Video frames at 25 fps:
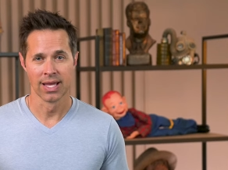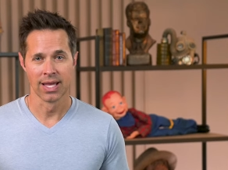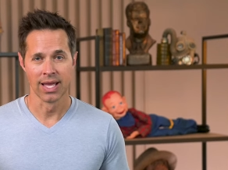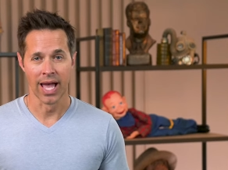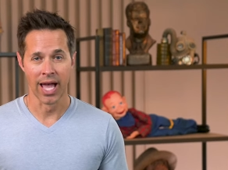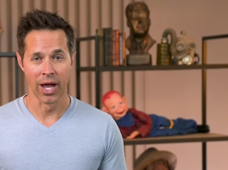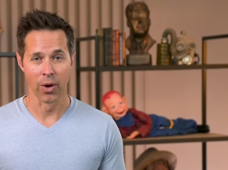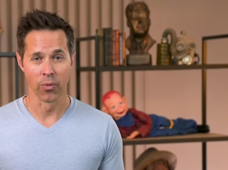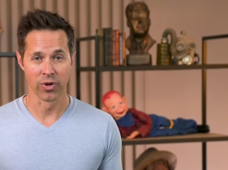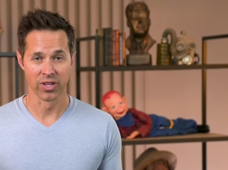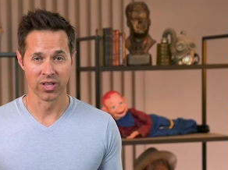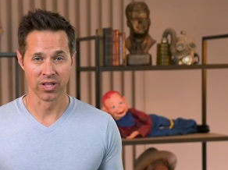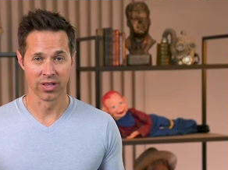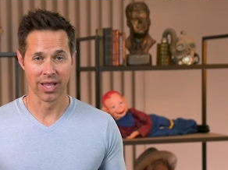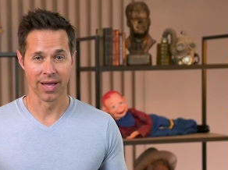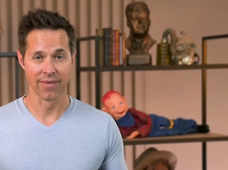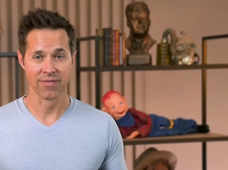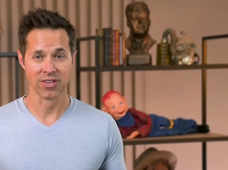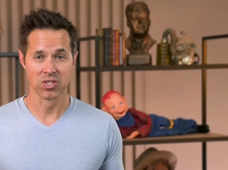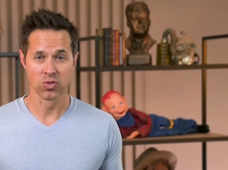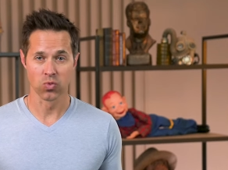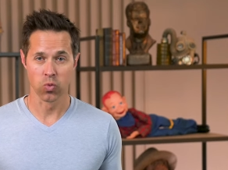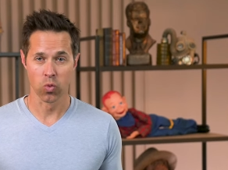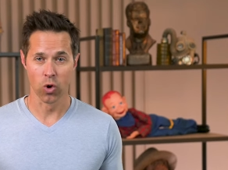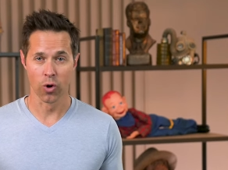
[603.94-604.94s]
And when the
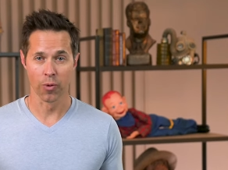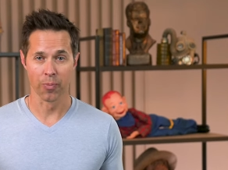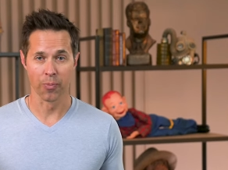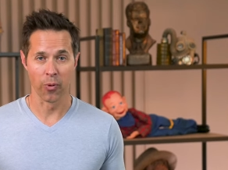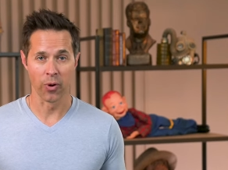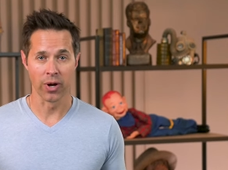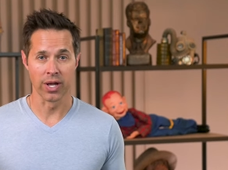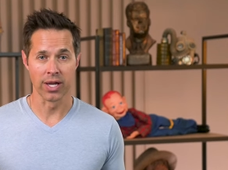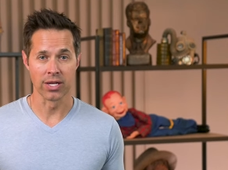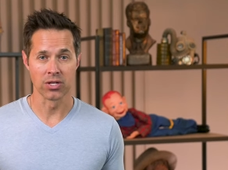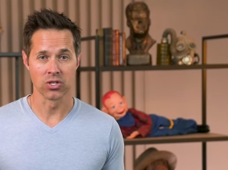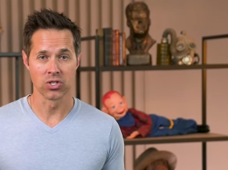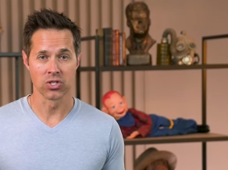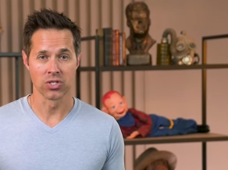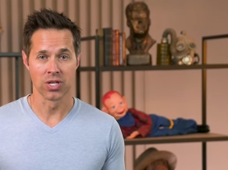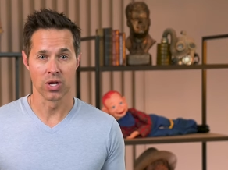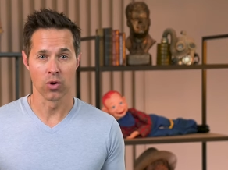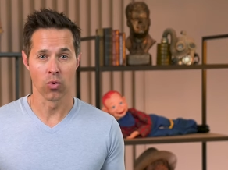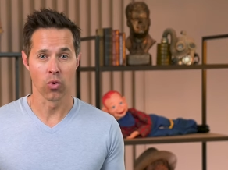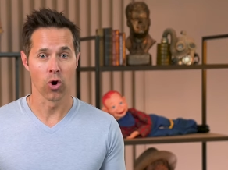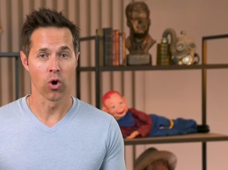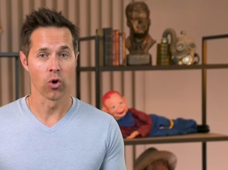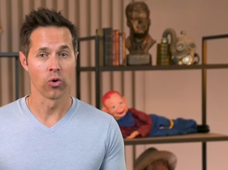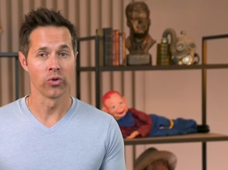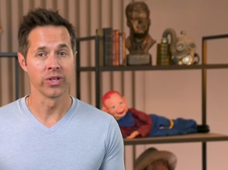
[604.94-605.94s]
levees were breached, there
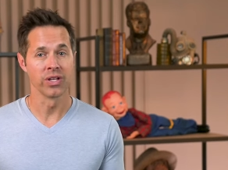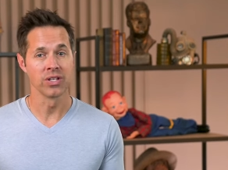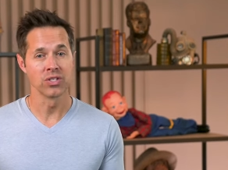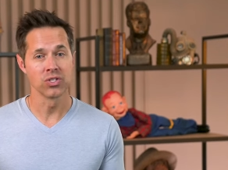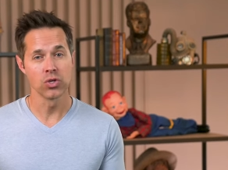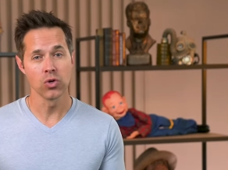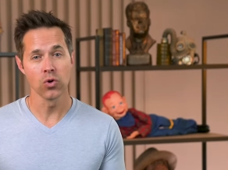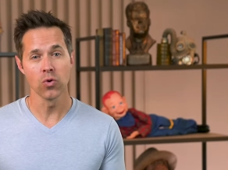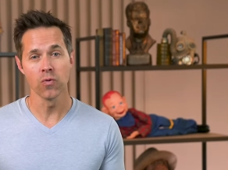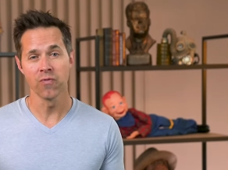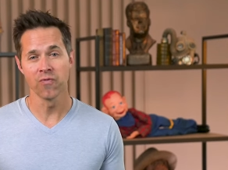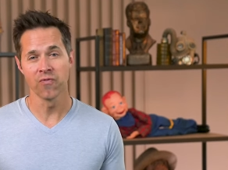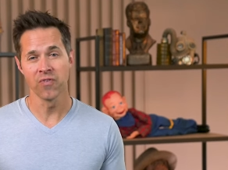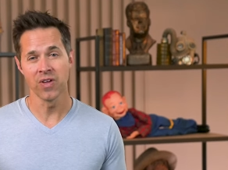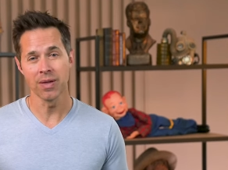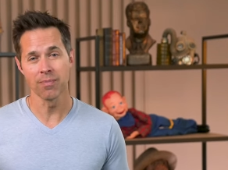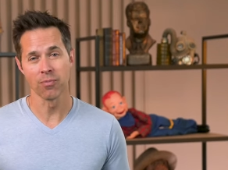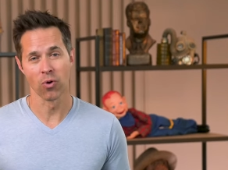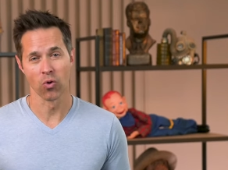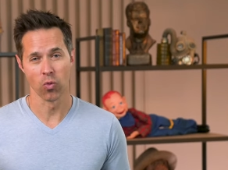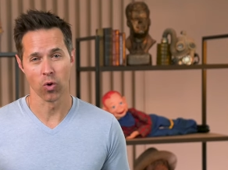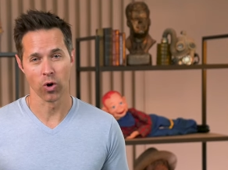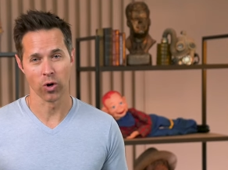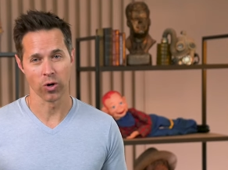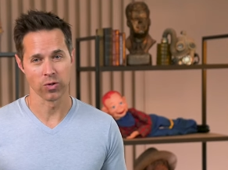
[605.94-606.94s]
were only two
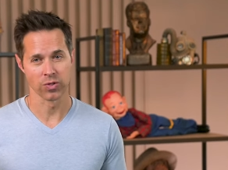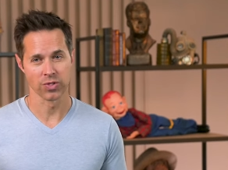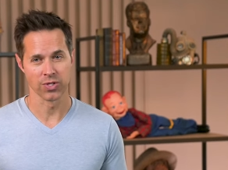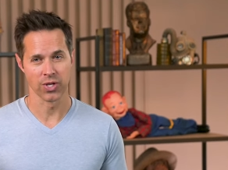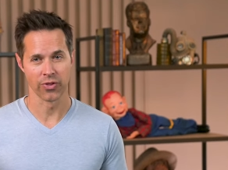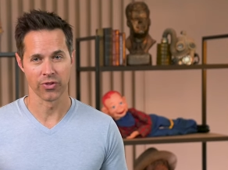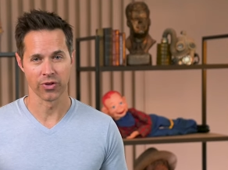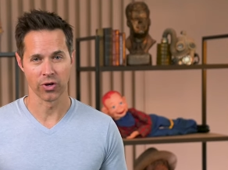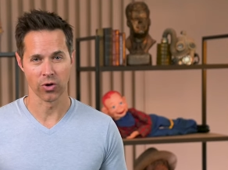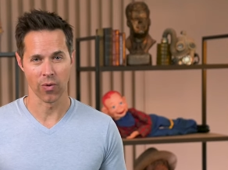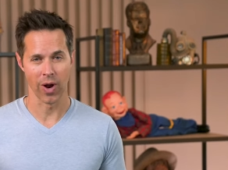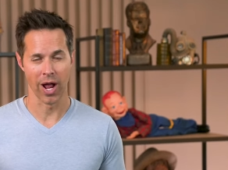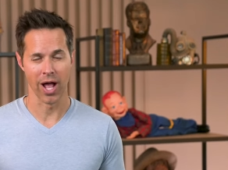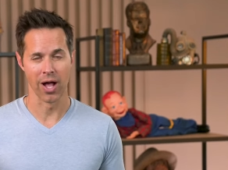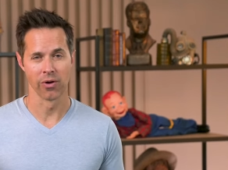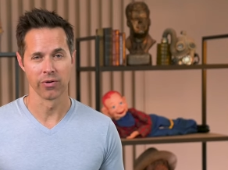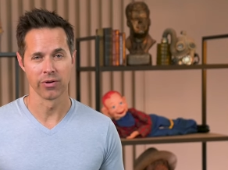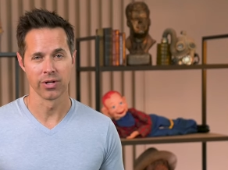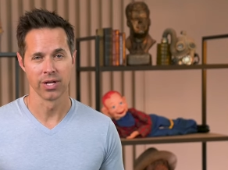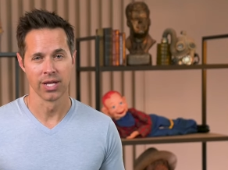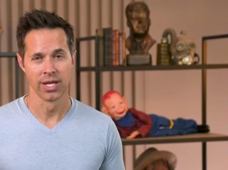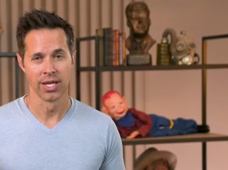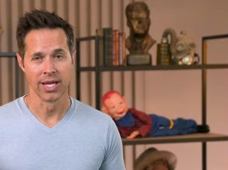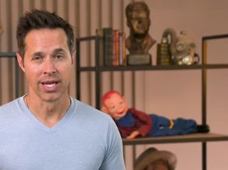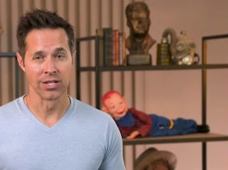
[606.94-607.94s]
FEMA workers on the ground.
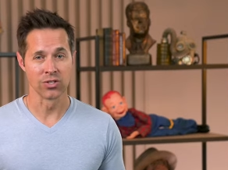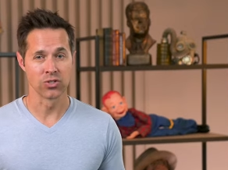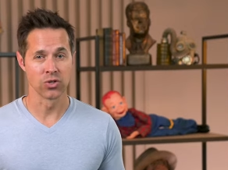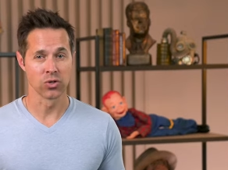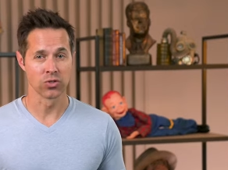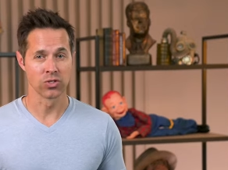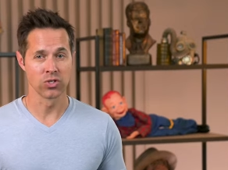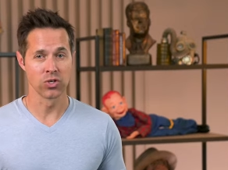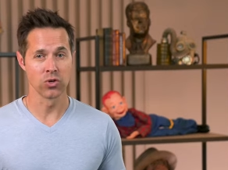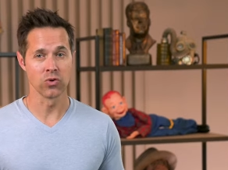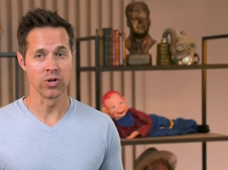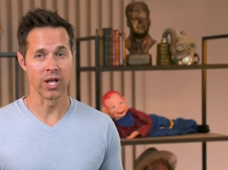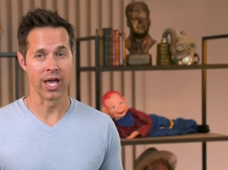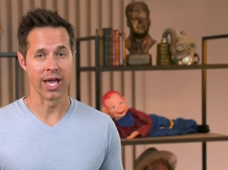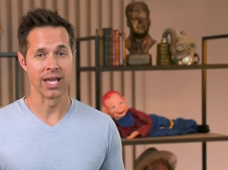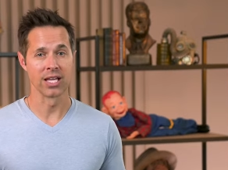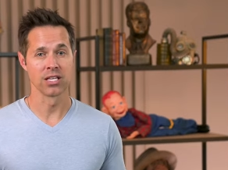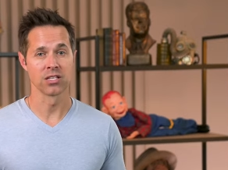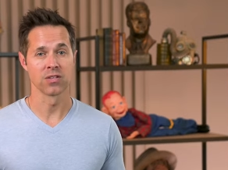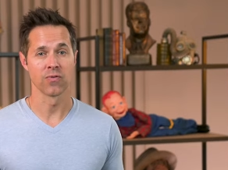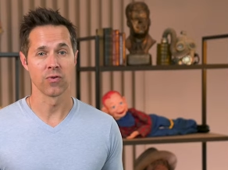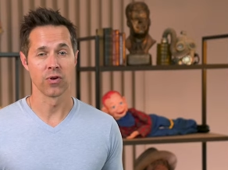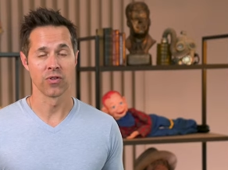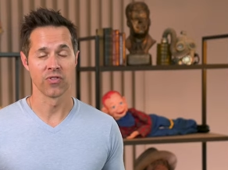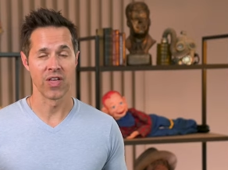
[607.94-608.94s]
It took two
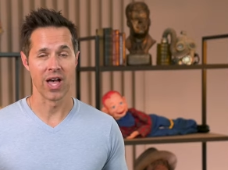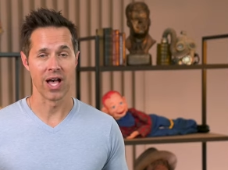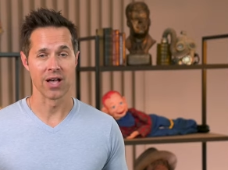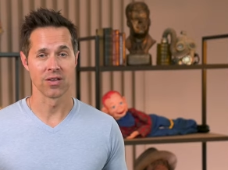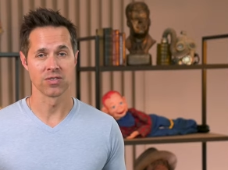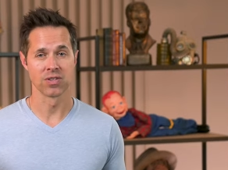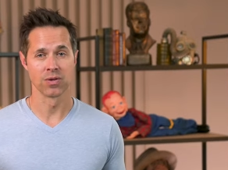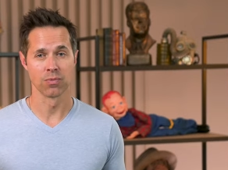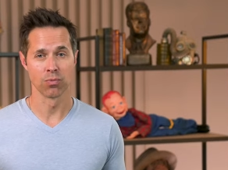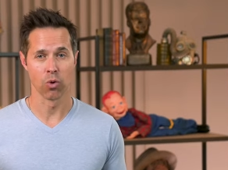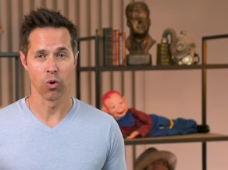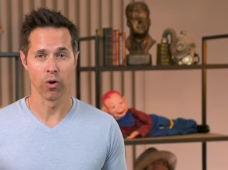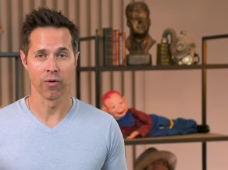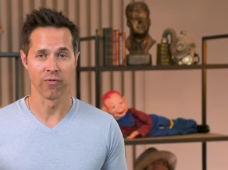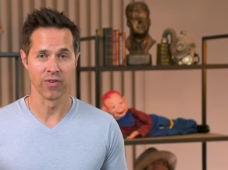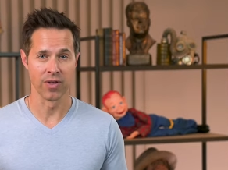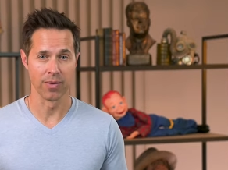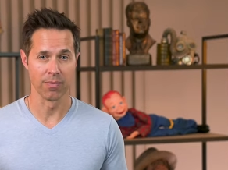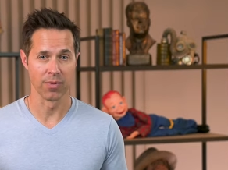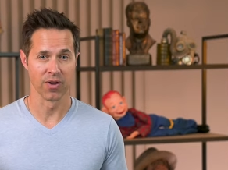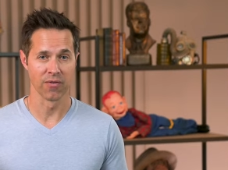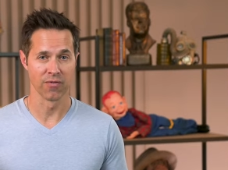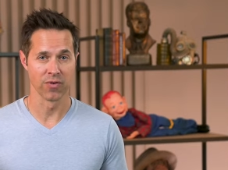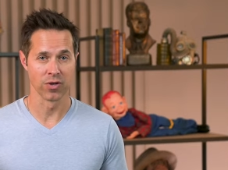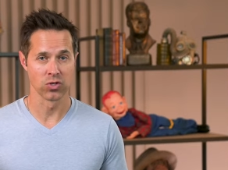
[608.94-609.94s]
days for a thousand more
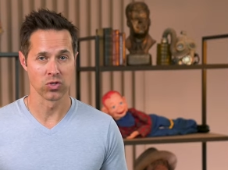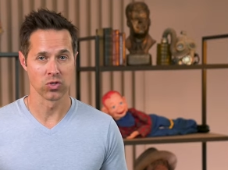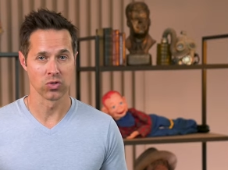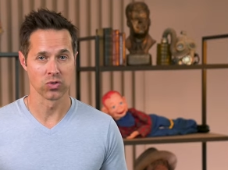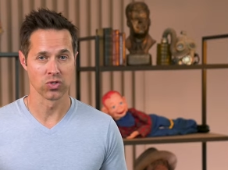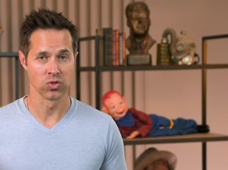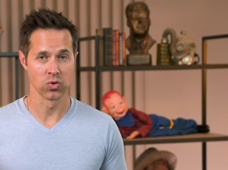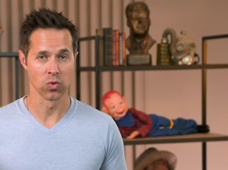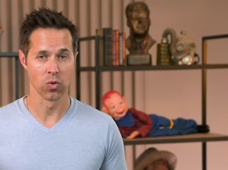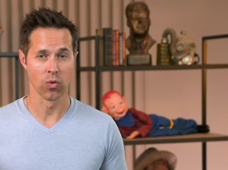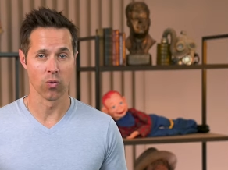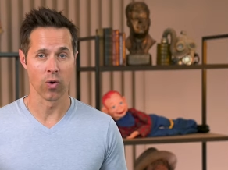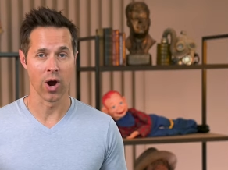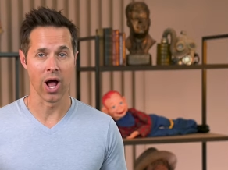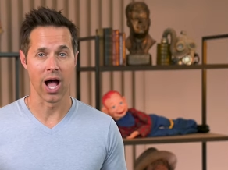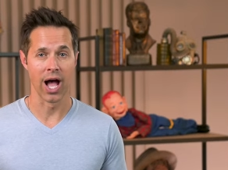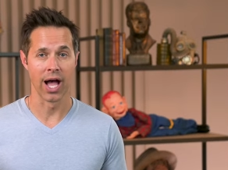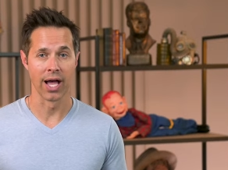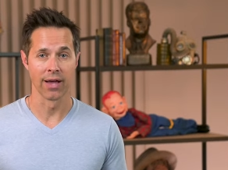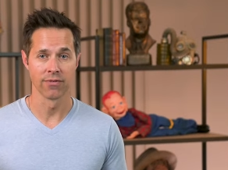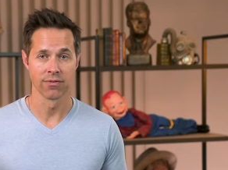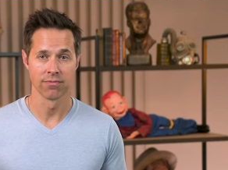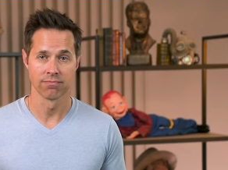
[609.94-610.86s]
FEMA officials to arrive.